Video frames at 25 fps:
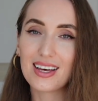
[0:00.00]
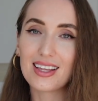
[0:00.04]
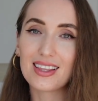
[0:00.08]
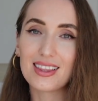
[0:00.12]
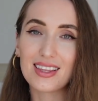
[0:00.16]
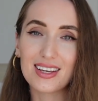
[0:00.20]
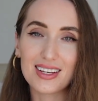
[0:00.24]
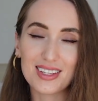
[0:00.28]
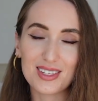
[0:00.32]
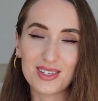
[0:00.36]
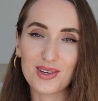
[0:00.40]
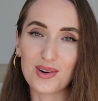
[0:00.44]

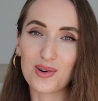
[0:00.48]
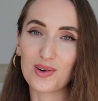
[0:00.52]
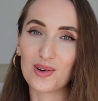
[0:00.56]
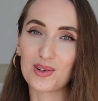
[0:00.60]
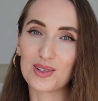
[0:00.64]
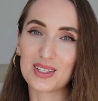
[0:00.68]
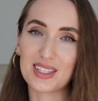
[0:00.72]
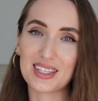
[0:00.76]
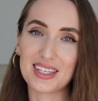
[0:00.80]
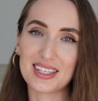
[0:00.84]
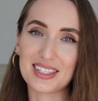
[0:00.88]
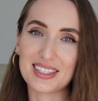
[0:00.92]
this
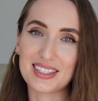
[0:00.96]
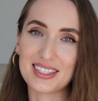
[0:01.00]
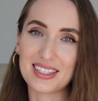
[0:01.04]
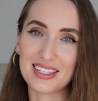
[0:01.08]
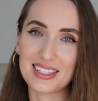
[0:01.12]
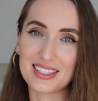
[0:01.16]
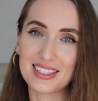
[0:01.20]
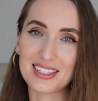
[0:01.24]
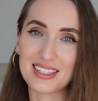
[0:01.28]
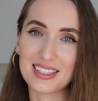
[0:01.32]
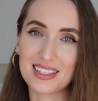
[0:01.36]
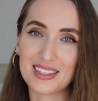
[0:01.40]
holiday
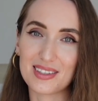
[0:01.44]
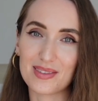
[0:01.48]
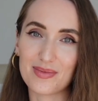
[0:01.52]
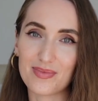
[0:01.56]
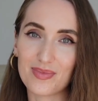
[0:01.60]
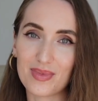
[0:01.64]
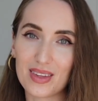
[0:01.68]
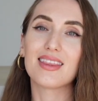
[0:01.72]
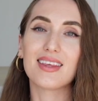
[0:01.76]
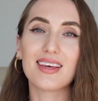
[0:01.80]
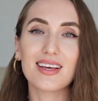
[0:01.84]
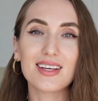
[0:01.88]

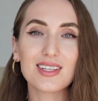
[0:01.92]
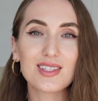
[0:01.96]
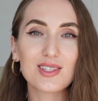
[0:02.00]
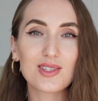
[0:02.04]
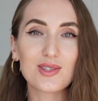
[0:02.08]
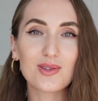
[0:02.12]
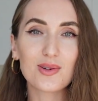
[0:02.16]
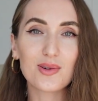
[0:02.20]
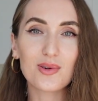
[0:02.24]
season. These